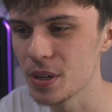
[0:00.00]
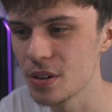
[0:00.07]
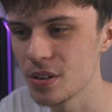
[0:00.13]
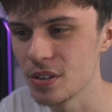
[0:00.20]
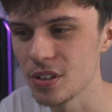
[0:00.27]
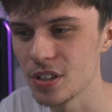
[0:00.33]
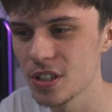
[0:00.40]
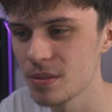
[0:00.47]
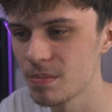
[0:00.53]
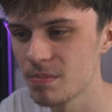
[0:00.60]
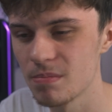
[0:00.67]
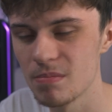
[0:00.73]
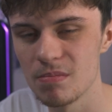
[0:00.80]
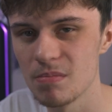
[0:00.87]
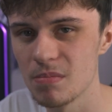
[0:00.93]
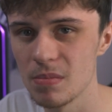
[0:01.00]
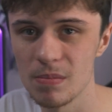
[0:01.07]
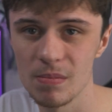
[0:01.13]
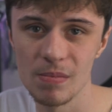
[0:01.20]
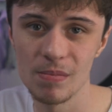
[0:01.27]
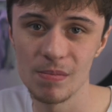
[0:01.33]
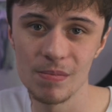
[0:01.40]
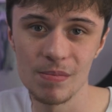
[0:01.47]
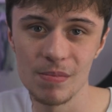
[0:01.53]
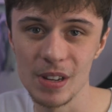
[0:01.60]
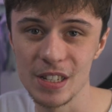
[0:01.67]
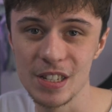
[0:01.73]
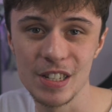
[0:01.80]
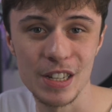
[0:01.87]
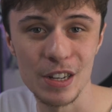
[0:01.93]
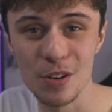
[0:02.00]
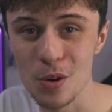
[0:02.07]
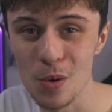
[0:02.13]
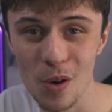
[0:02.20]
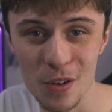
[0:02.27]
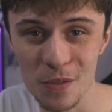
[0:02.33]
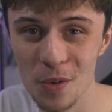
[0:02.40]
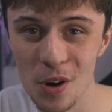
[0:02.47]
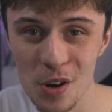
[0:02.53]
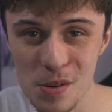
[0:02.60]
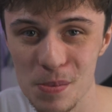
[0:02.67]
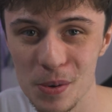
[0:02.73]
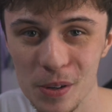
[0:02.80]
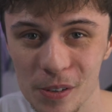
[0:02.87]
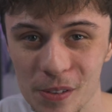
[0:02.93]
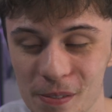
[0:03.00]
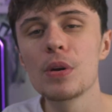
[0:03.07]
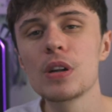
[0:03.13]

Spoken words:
because it's still quite viable.